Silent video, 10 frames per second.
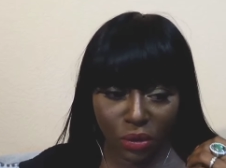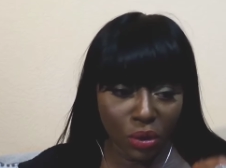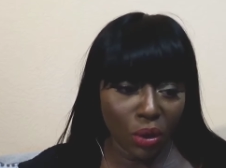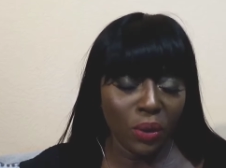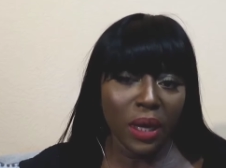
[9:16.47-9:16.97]

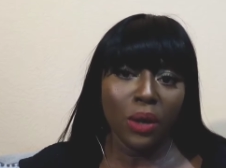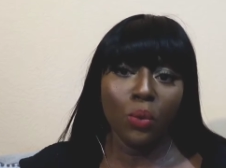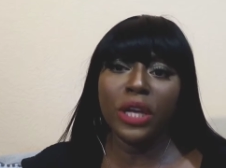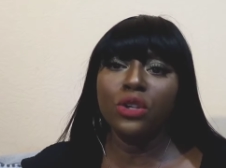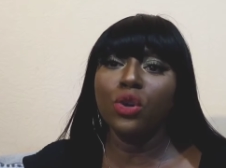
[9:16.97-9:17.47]
So
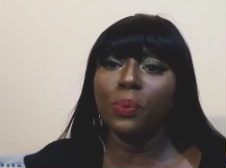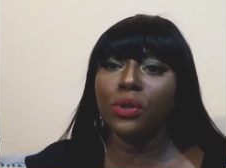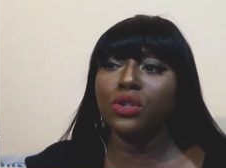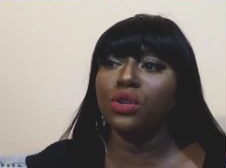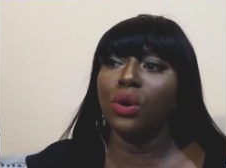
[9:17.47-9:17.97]
when you
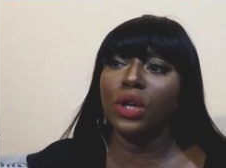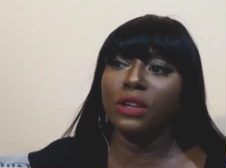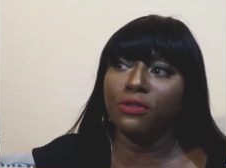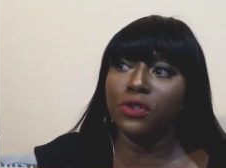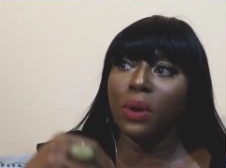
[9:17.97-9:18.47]
put
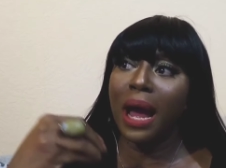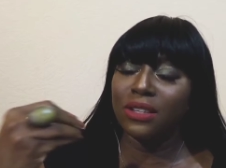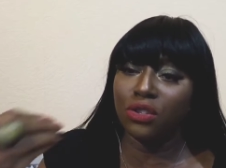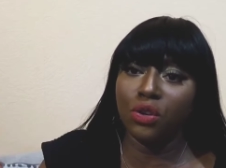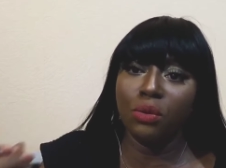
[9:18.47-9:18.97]
if you
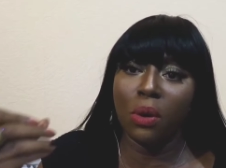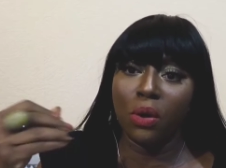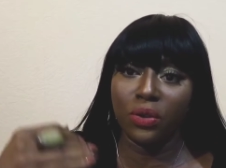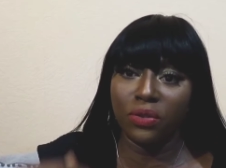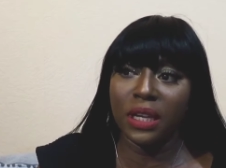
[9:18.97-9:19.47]
assume
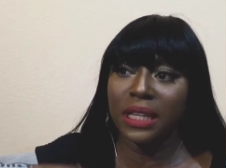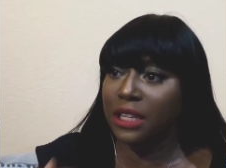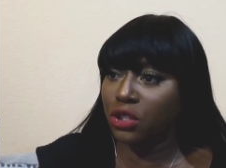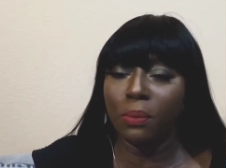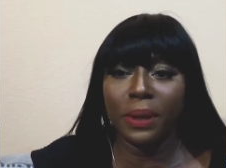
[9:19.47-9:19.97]
or you think
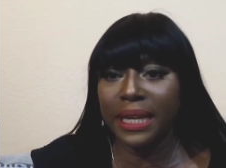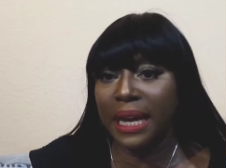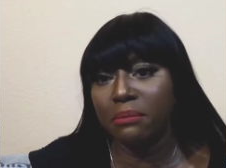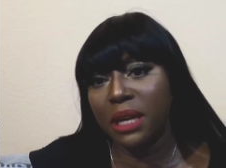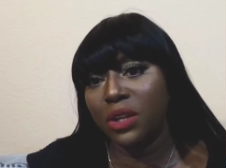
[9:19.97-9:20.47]
that somebody
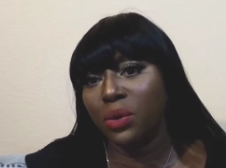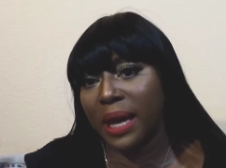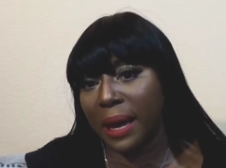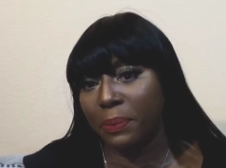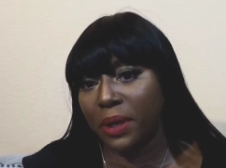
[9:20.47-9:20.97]
can make you
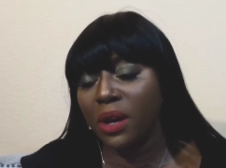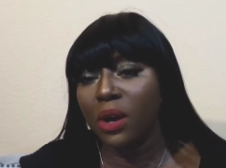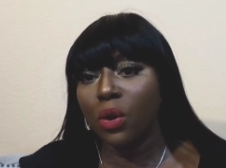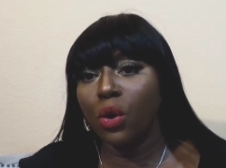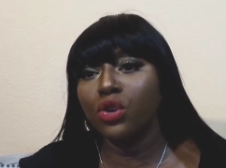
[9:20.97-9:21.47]
happy,
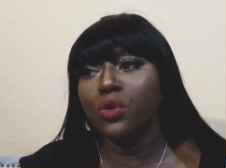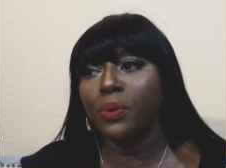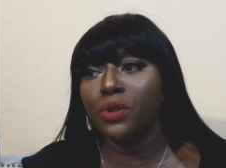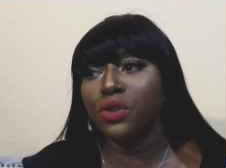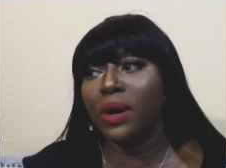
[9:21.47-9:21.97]
or you
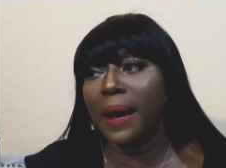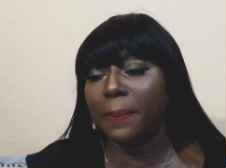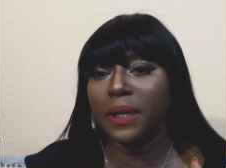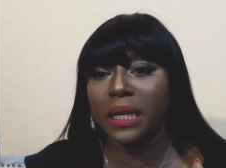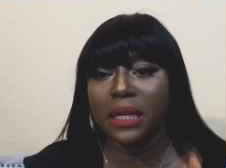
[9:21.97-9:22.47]
put your
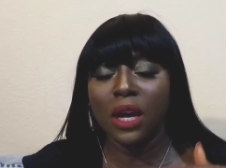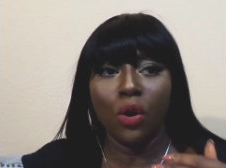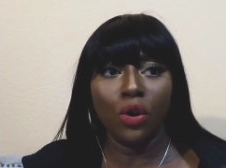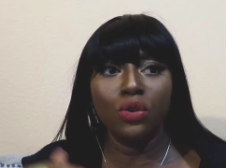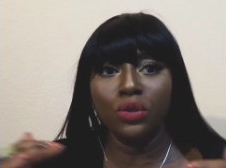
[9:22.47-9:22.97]
happiness,
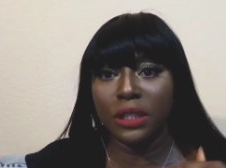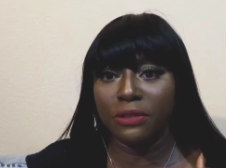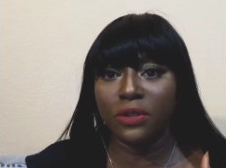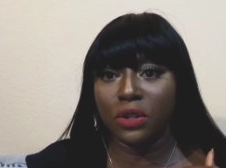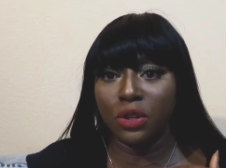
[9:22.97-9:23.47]
or you
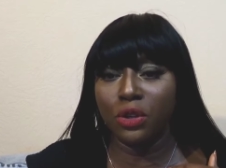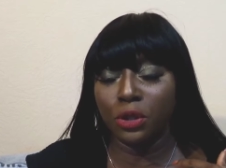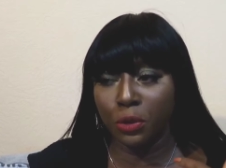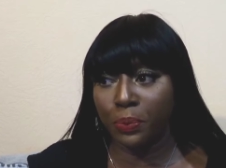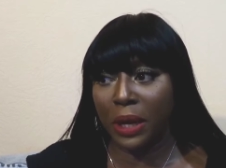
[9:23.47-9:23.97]

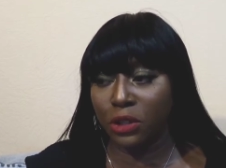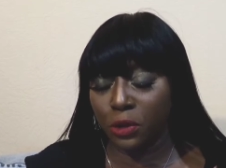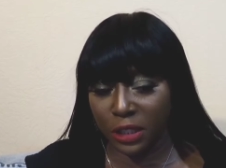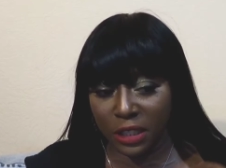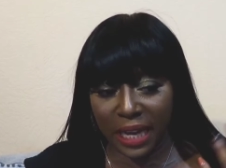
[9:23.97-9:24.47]

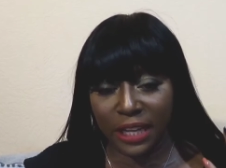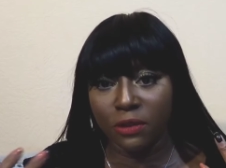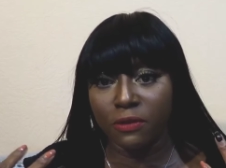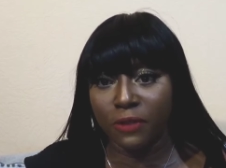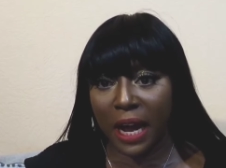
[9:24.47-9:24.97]
decide
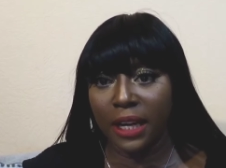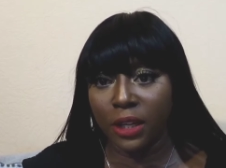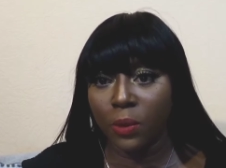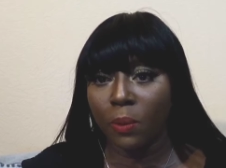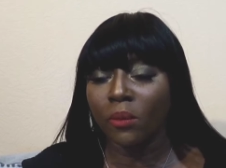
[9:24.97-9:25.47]
to
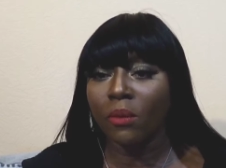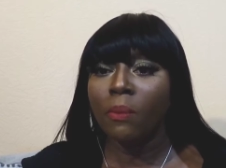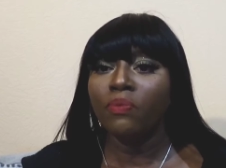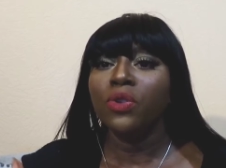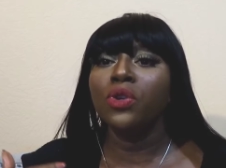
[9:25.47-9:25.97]
value
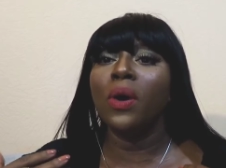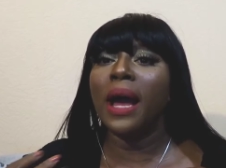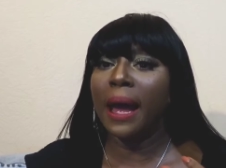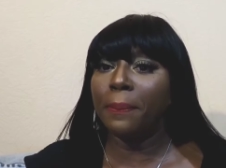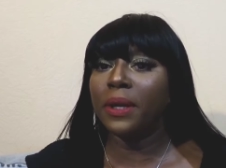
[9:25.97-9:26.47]

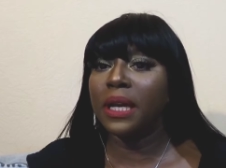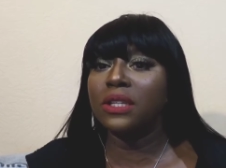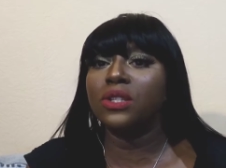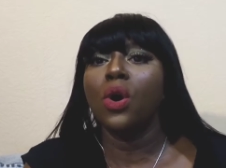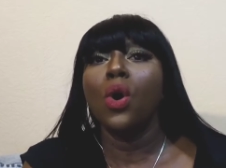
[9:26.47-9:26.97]
your
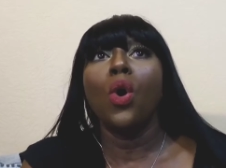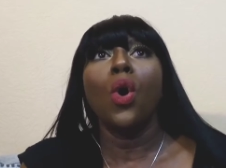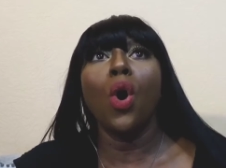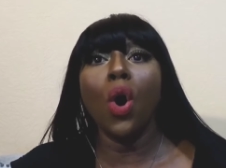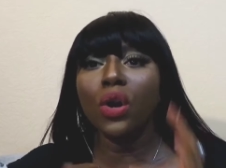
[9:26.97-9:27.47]
happiness
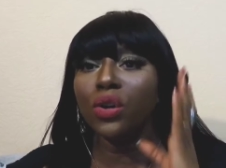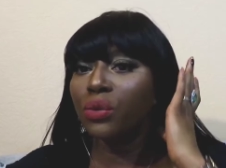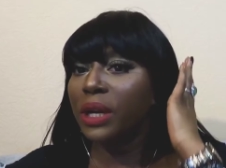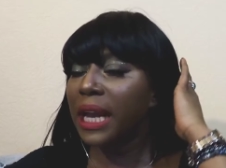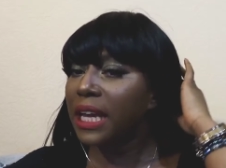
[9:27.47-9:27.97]
on a
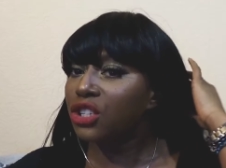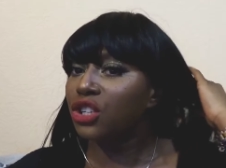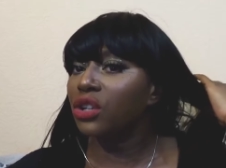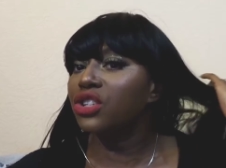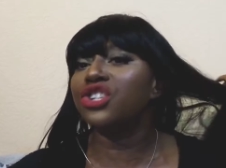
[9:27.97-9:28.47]

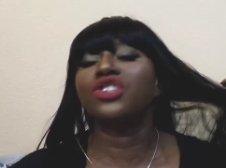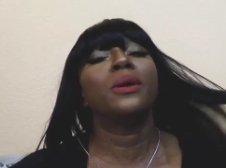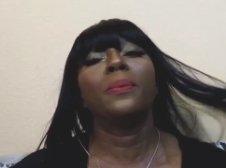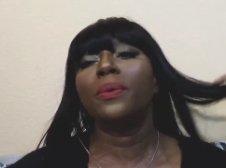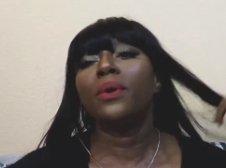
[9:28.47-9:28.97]

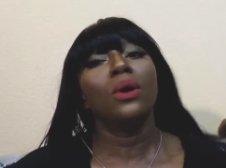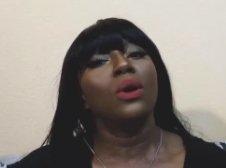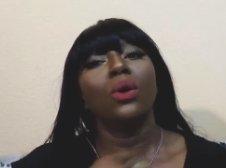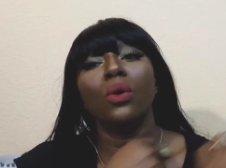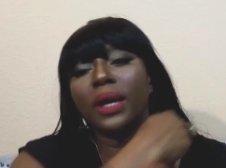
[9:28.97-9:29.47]
relationship,
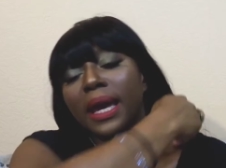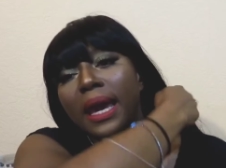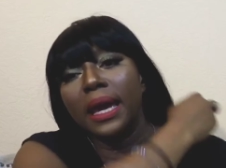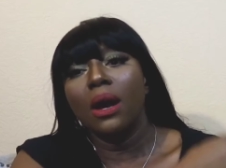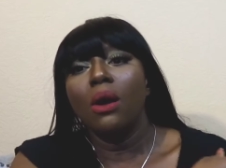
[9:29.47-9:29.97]

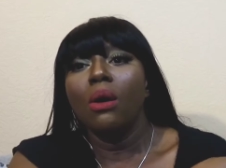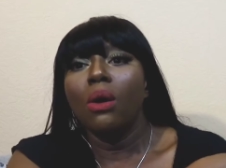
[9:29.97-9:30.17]
okay,